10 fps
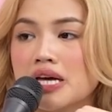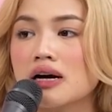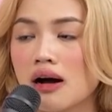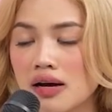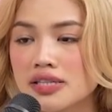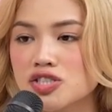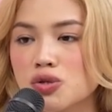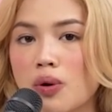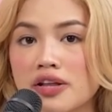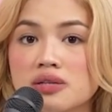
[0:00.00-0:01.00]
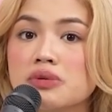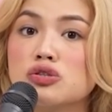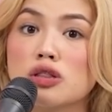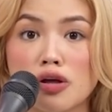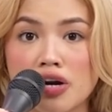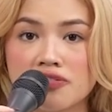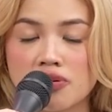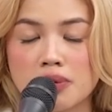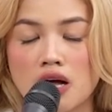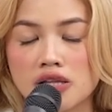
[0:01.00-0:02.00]
because she wanted me to learn
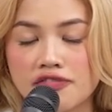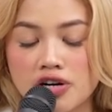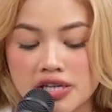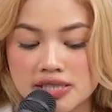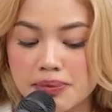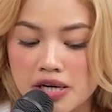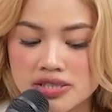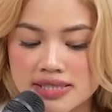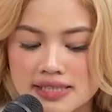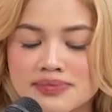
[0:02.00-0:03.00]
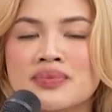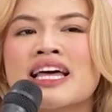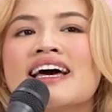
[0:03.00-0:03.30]
from a lot of her experiences.